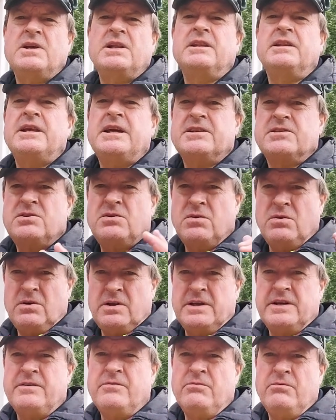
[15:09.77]
let's
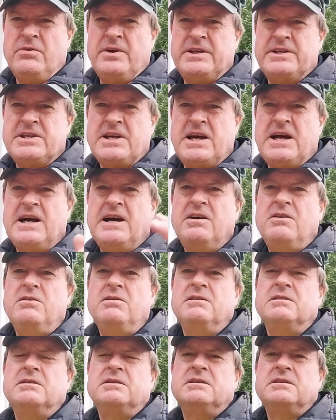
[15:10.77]
call it
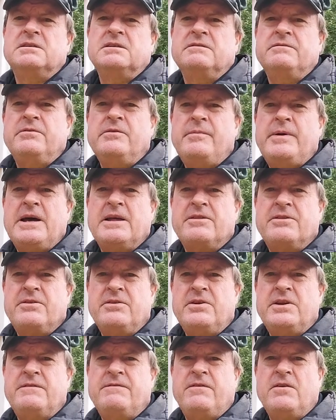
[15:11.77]
retail for about
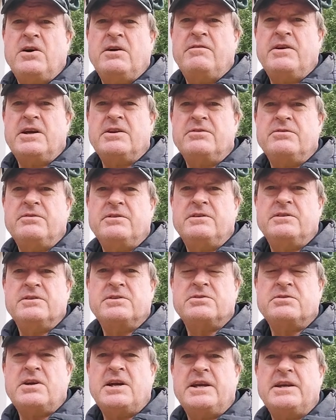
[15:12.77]
3,500
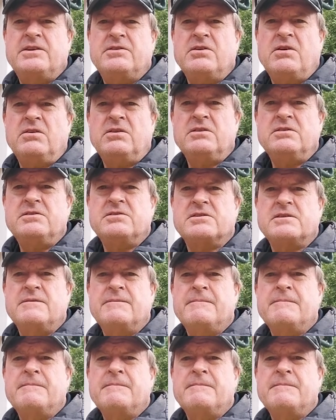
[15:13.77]
Australian dollars.